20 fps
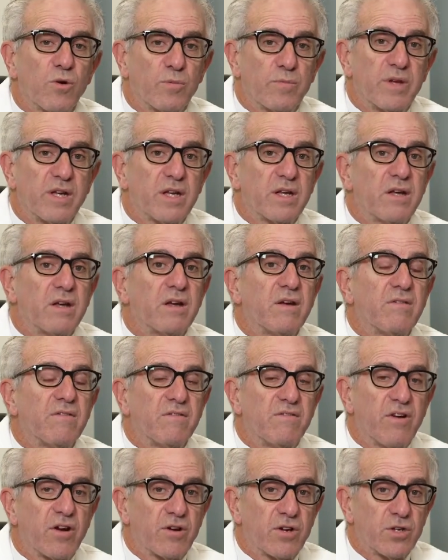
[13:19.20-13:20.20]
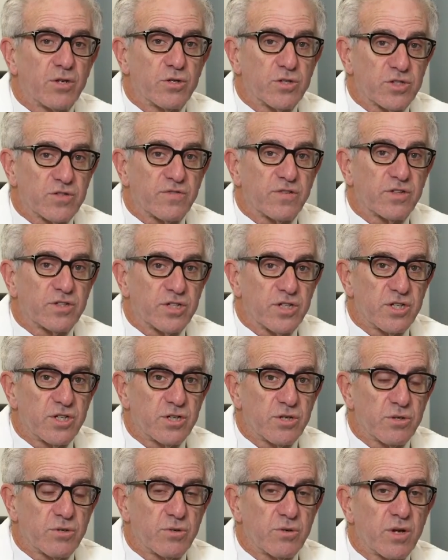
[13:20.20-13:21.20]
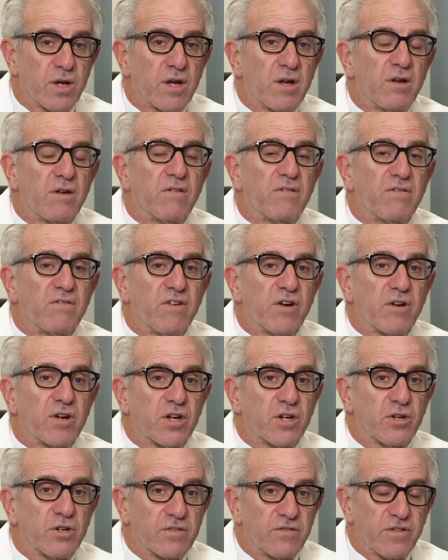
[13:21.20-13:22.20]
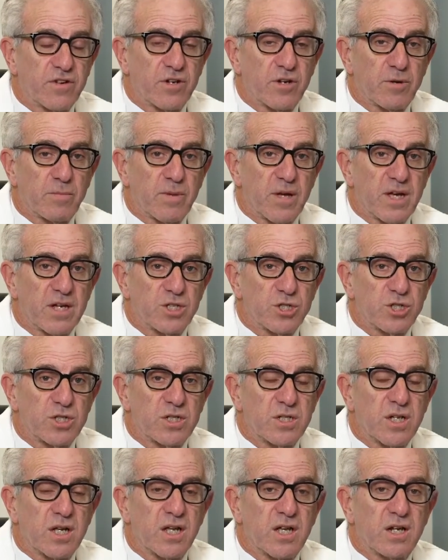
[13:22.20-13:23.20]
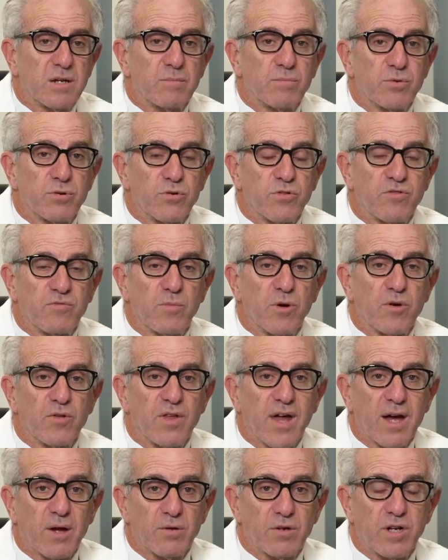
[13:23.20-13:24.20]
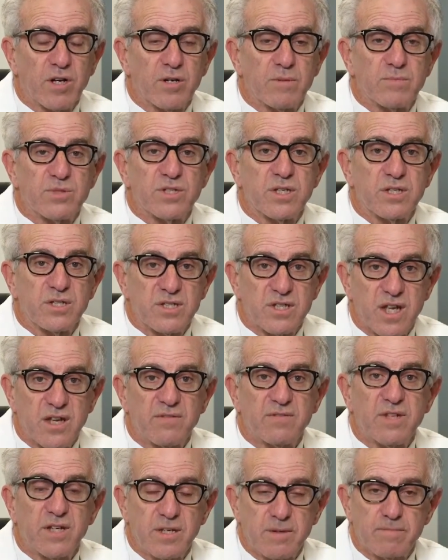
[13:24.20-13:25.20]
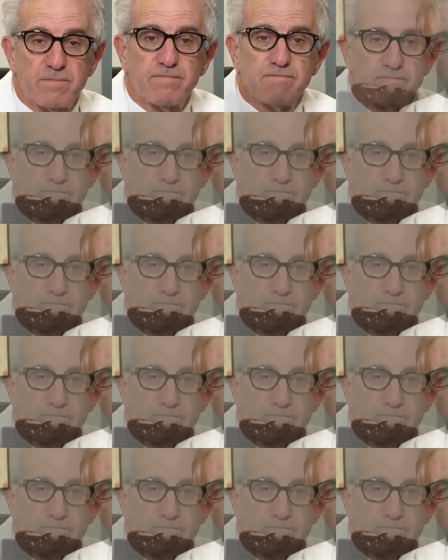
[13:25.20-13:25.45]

will be very useful to you, very good for your patient, and improve both outcomes and safety.